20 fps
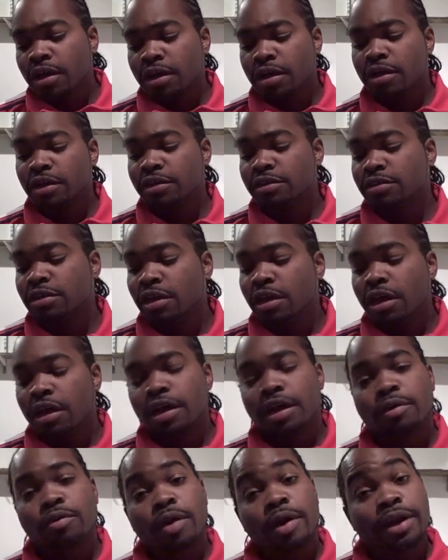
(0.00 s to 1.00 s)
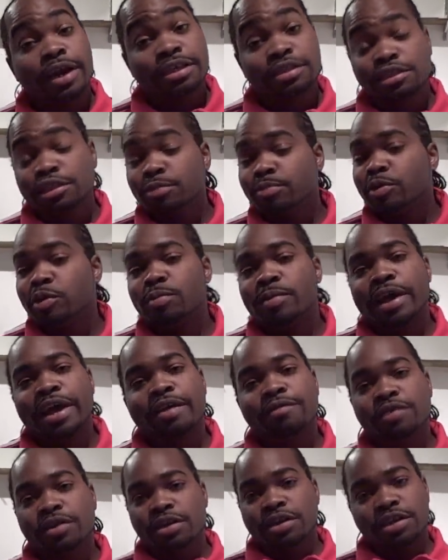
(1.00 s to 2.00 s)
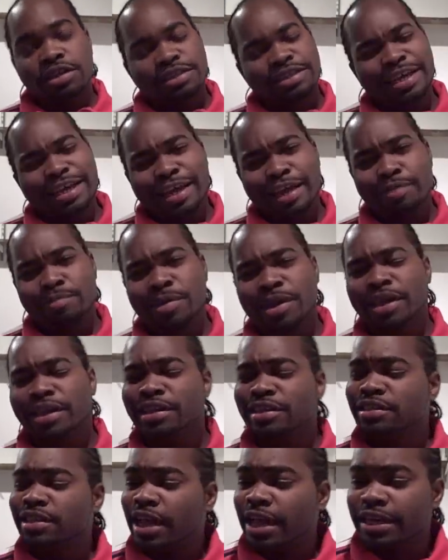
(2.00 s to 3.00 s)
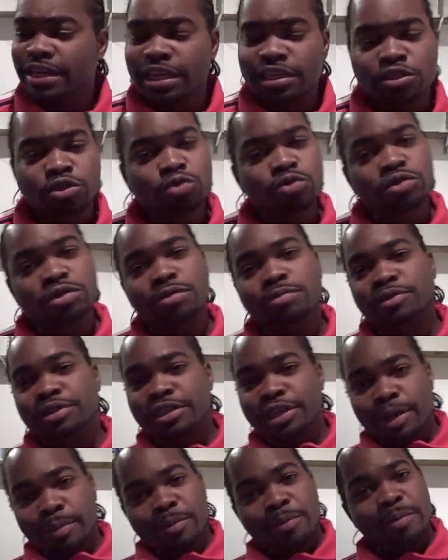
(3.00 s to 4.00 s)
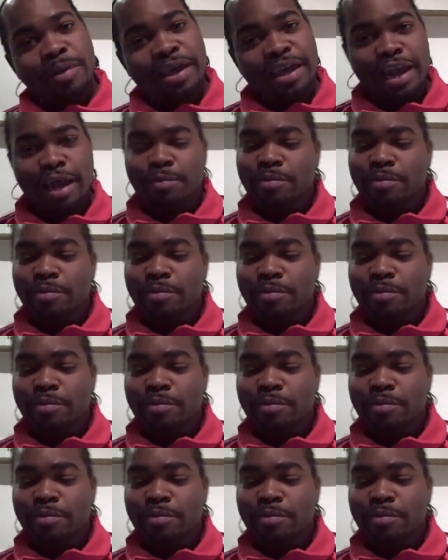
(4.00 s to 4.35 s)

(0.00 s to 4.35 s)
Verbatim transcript: cause when I see people having a good time, man, they like, they do something to me, man.